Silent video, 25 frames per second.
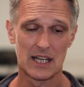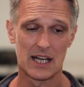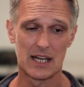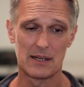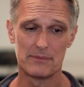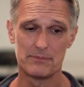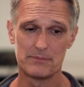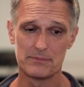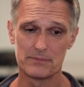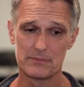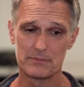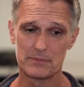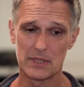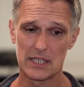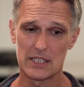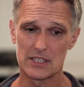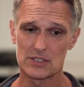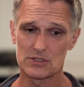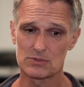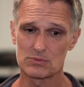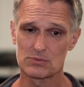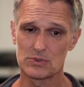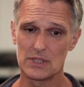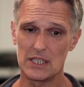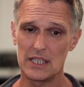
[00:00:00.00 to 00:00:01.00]
But
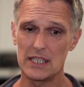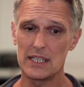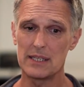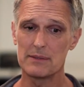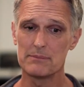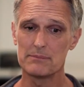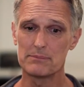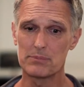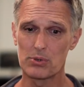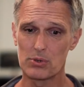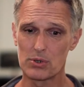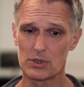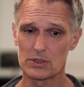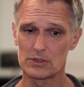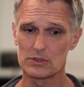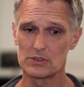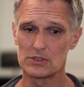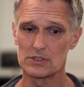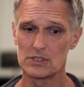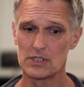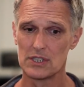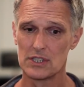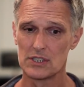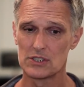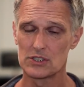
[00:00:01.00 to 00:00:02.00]
it's really
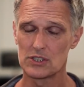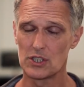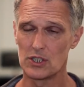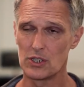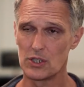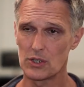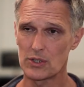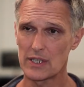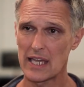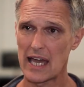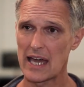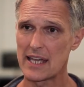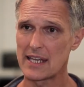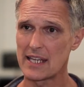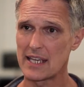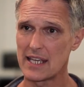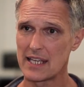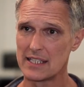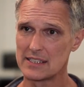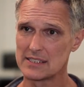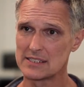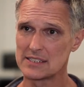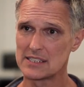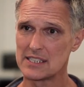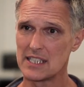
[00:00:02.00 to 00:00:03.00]
important to look at it
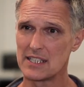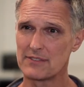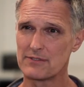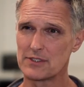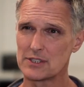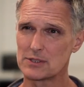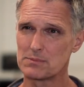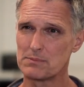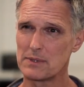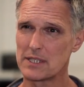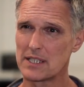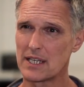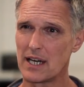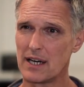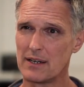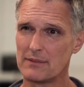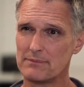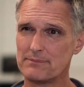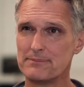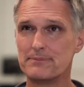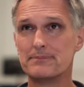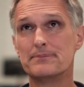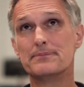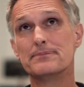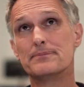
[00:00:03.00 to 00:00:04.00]
and see if it's
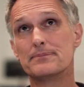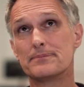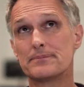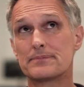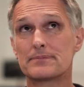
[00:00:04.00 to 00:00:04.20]
become